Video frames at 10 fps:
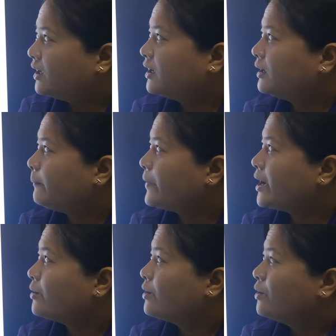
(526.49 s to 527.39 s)

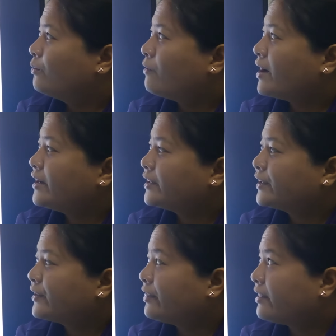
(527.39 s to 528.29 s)
Now, why
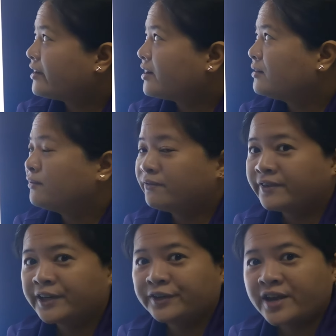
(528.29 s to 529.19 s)
are there
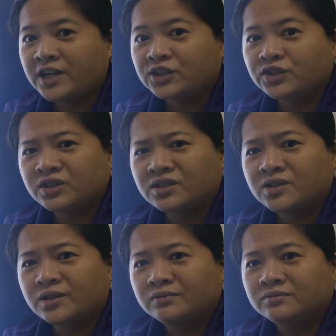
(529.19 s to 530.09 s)

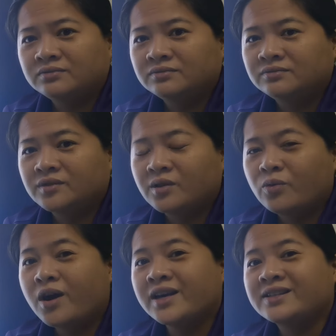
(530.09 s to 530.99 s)
variations?
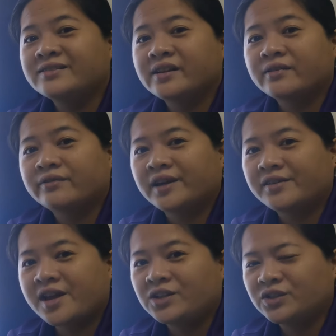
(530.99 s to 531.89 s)
Why is there
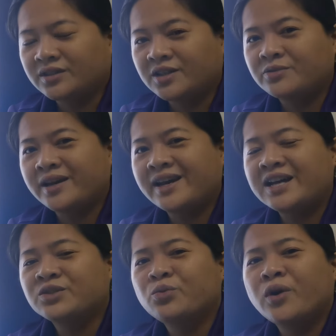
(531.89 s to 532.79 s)
variation? That's why
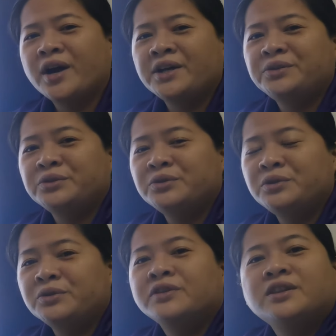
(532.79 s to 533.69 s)
I asked, why do you
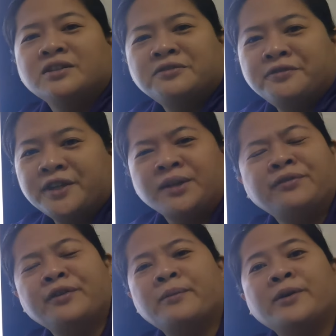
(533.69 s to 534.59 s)
look
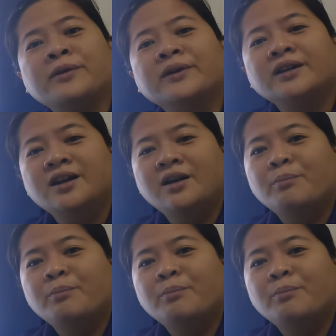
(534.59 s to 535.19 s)
different from your